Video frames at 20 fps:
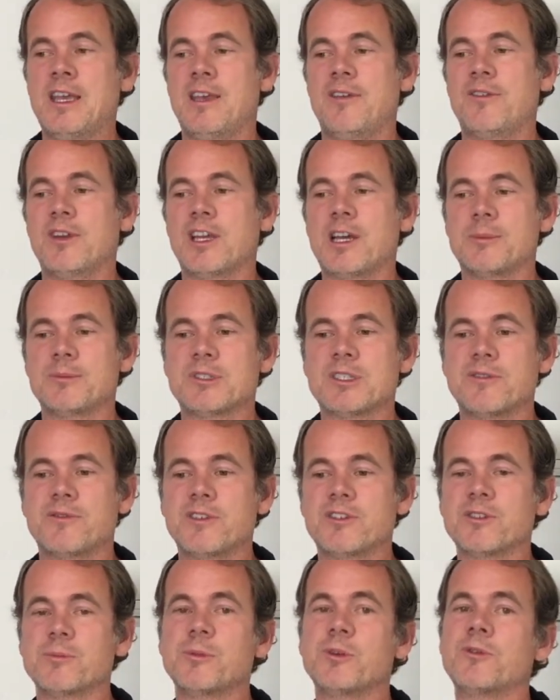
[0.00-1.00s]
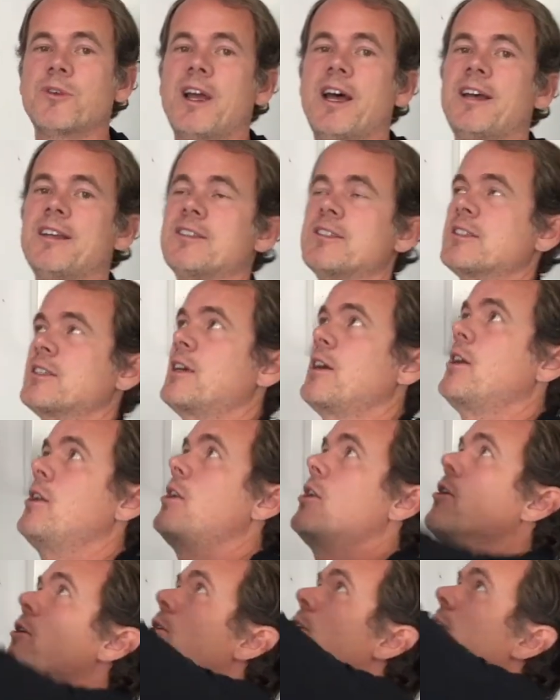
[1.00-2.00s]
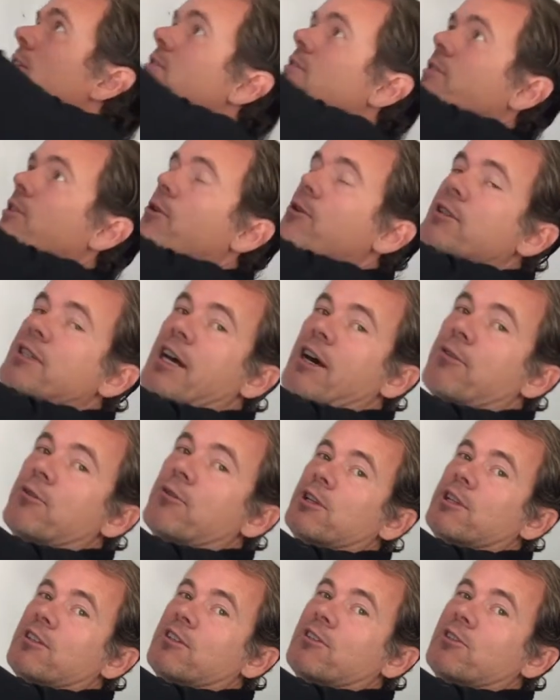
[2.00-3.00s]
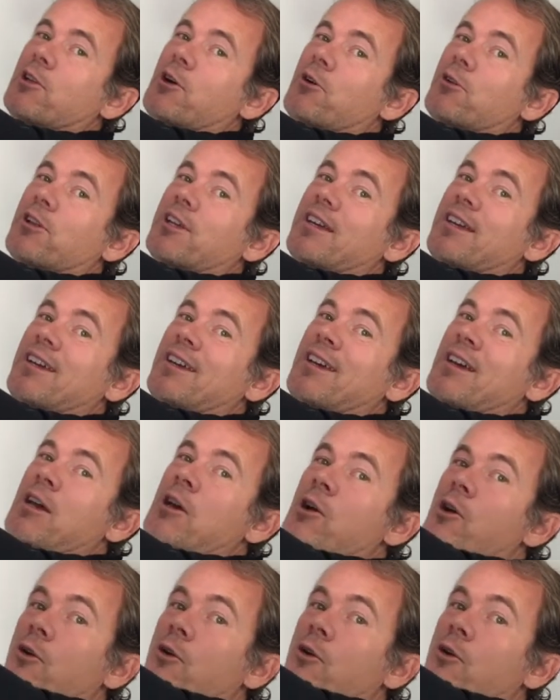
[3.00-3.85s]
if it comes to visible rest, or I slow it down slowly,